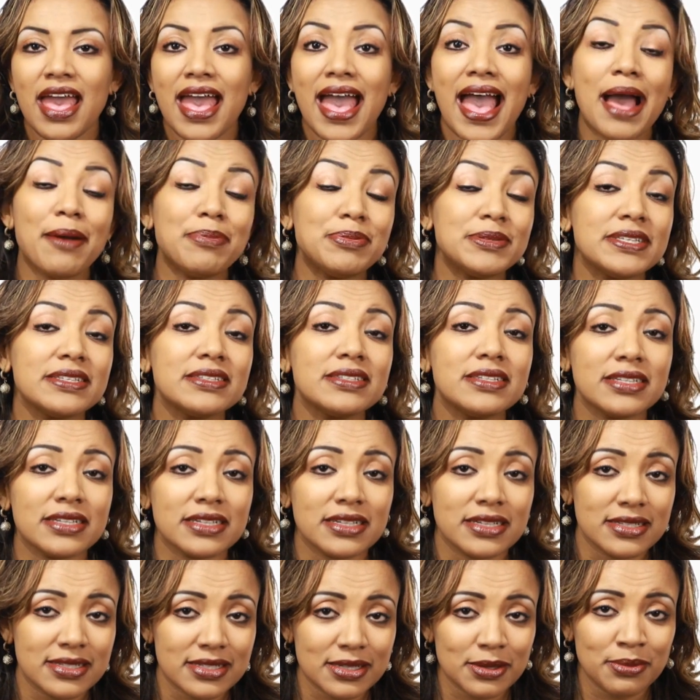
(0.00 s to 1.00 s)

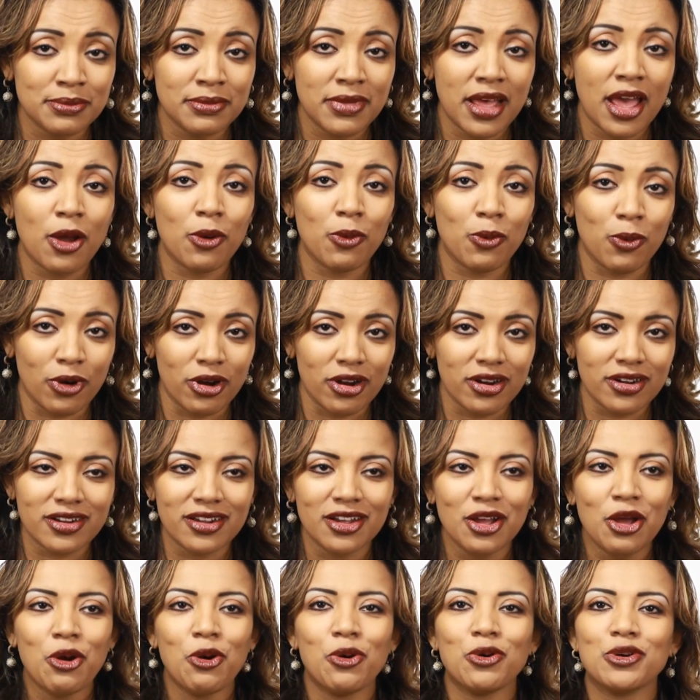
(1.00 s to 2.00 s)
Absenteeism at
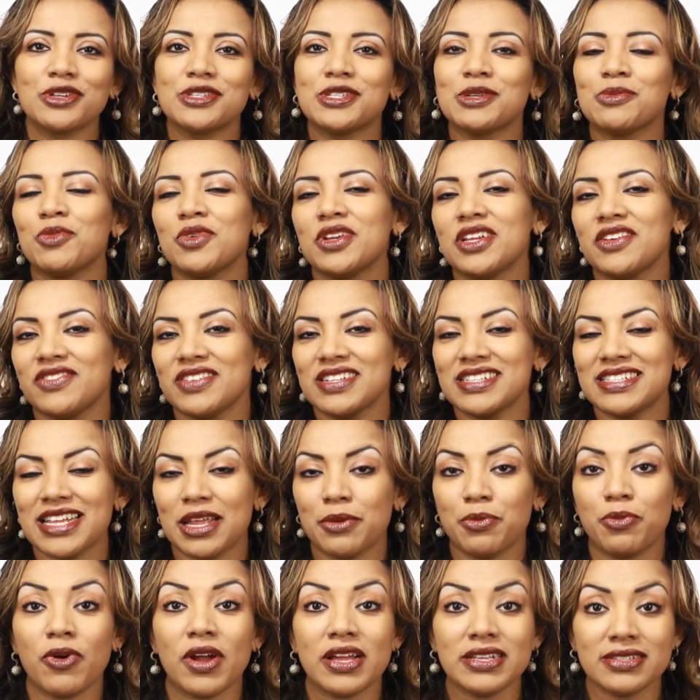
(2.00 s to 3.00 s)
work, or someone even
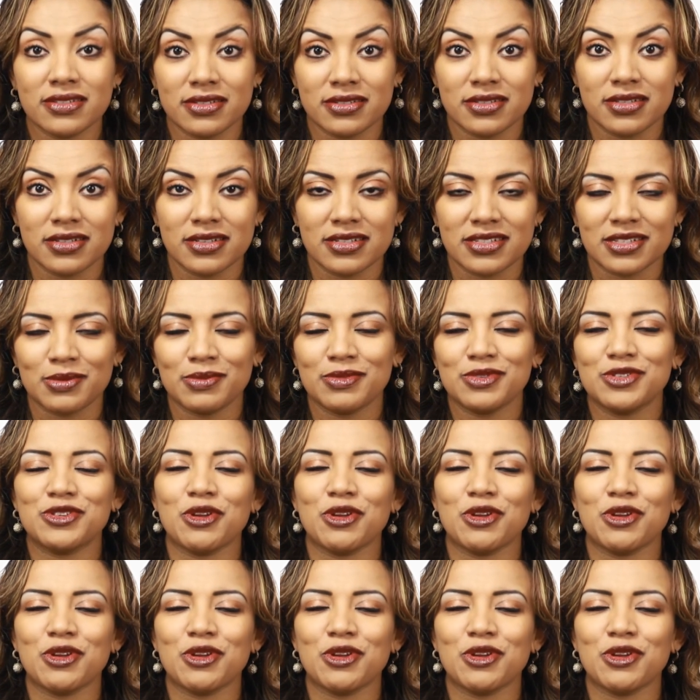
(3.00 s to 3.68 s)
said presentism.